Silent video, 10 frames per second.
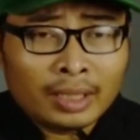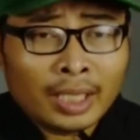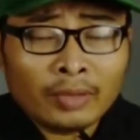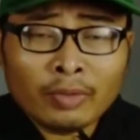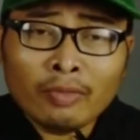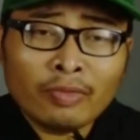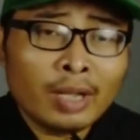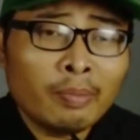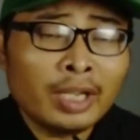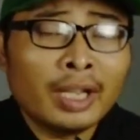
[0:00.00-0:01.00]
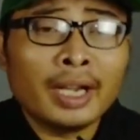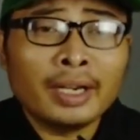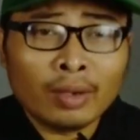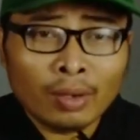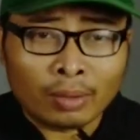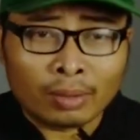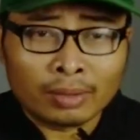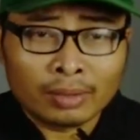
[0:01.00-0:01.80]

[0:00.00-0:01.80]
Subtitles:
that when Fleming had a goal,